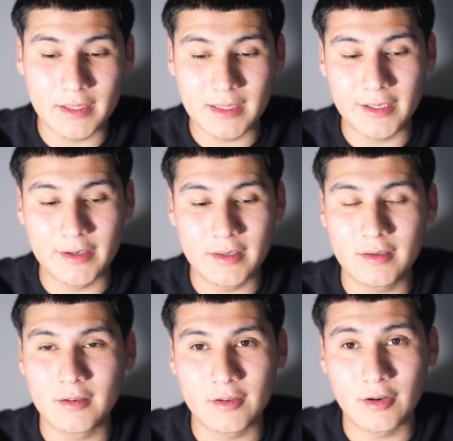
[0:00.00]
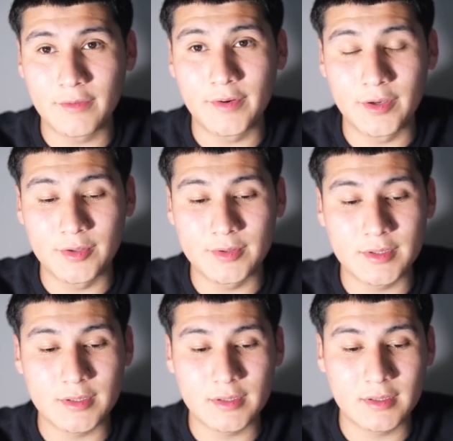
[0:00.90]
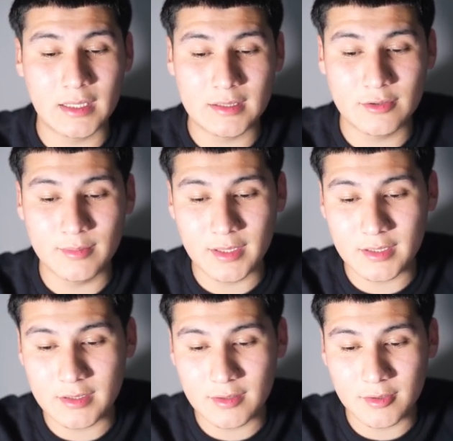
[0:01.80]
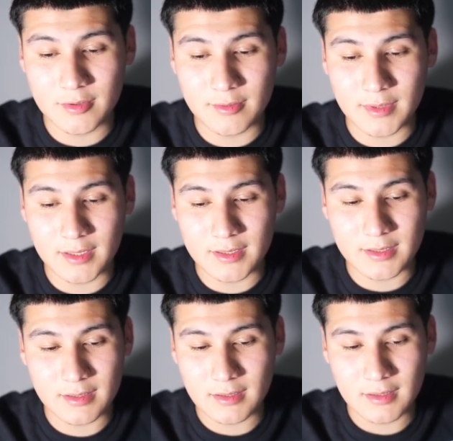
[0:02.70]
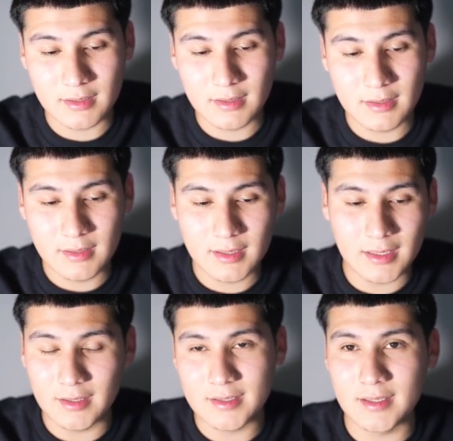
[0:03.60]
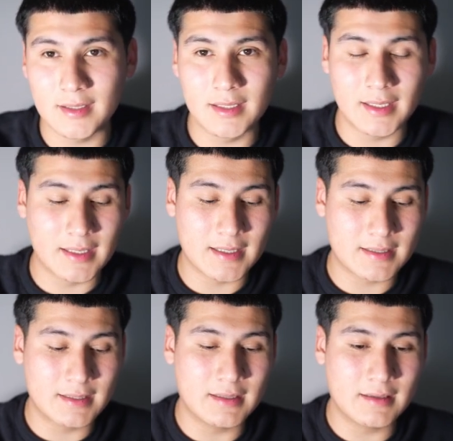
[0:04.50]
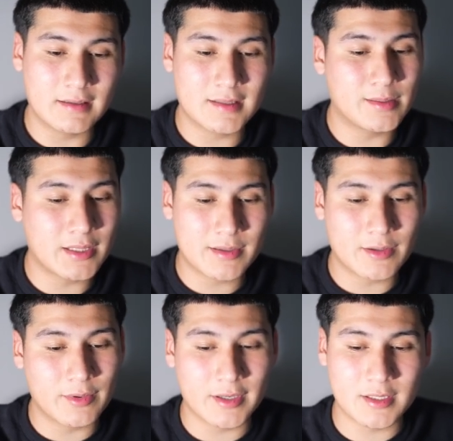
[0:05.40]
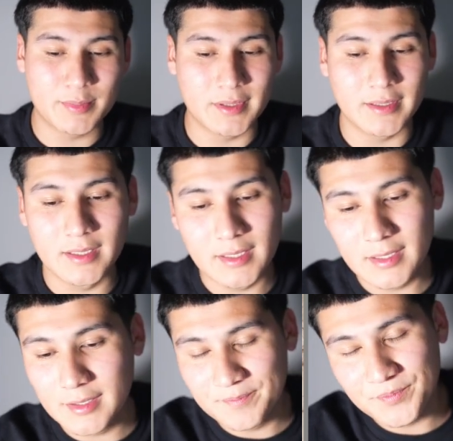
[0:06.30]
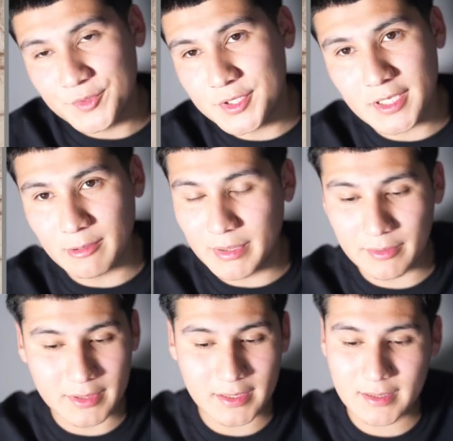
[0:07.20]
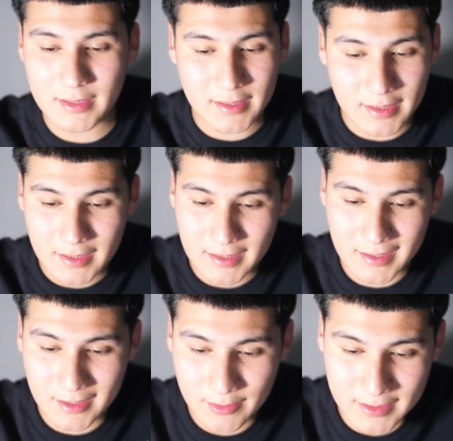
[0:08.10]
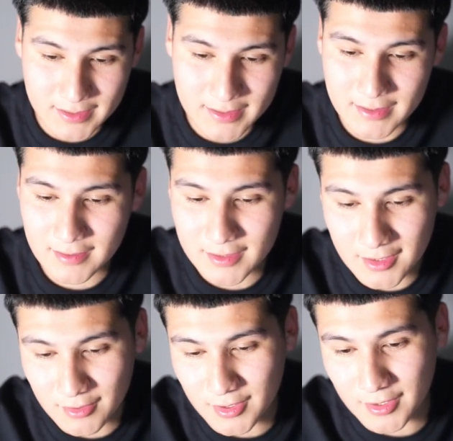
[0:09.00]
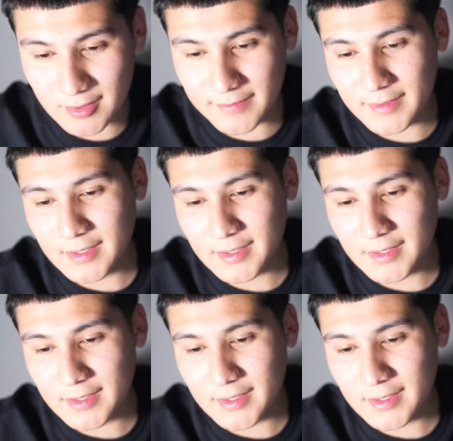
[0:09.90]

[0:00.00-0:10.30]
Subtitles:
the clarity on car photos. Not too much. You do too much, it looks ugly and nasty. Sometimes it works, but you just gotta play with it. Anyways, the tone curve,